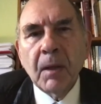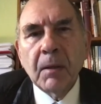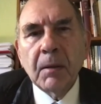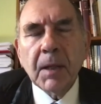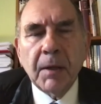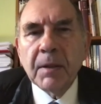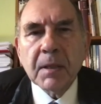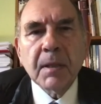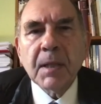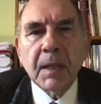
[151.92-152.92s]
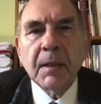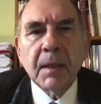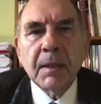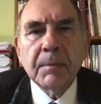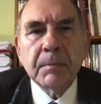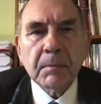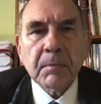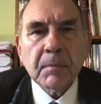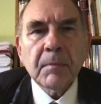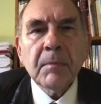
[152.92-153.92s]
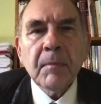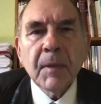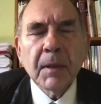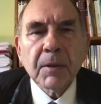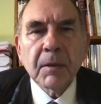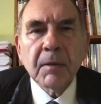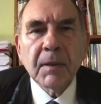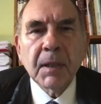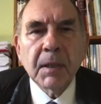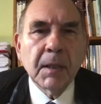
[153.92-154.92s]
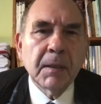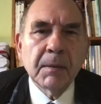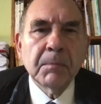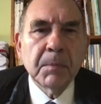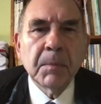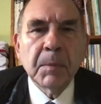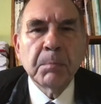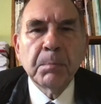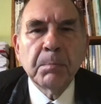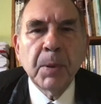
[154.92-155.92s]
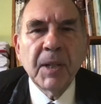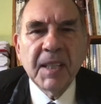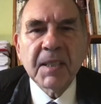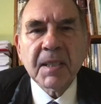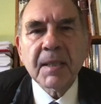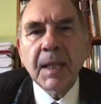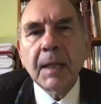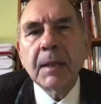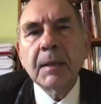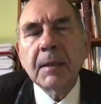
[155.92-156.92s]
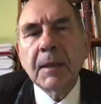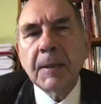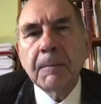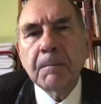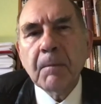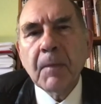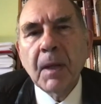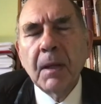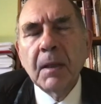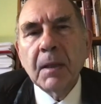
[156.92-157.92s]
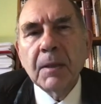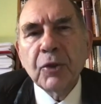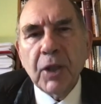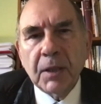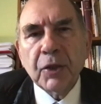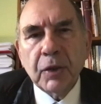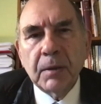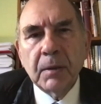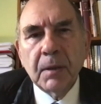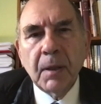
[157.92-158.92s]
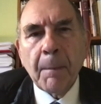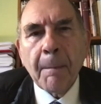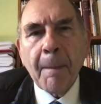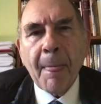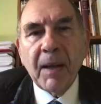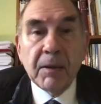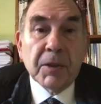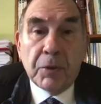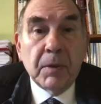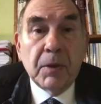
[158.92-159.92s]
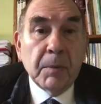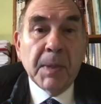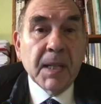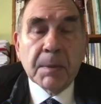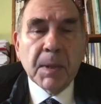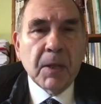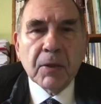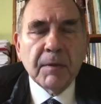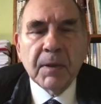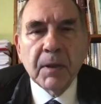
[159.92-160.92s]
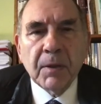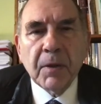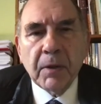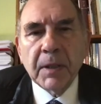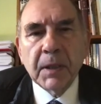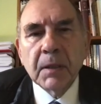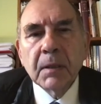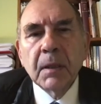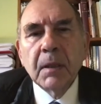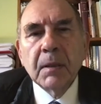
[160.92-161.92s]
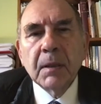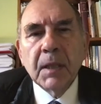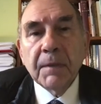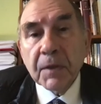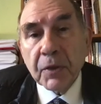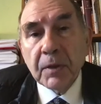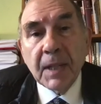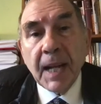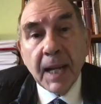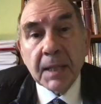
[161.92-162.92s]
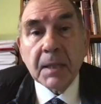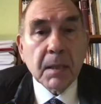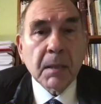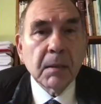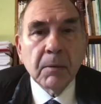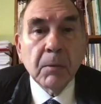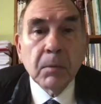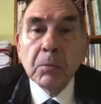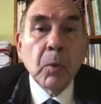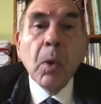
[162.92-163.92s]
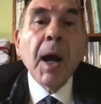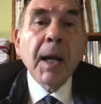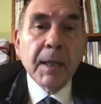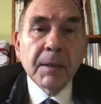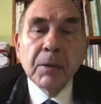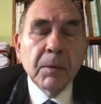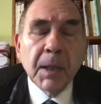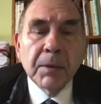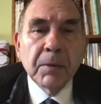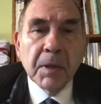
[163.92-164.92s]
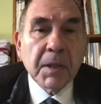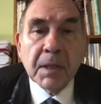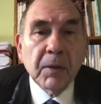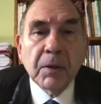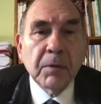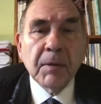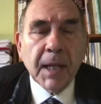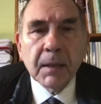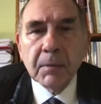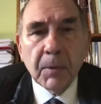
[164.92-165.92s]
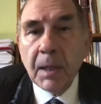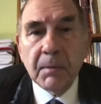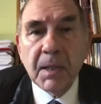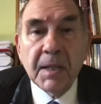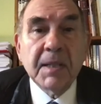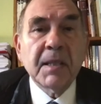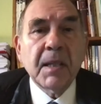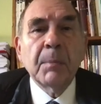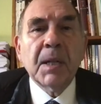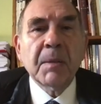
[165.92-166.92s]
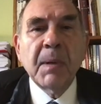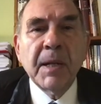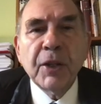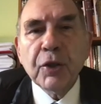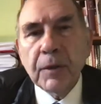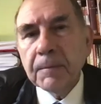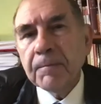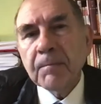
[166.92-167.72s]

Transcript: Okay, this is a sort of a police-style injunction. The student obeys because of the authority. If a student asks, why do I do this and not do that? Well, there is some explanation.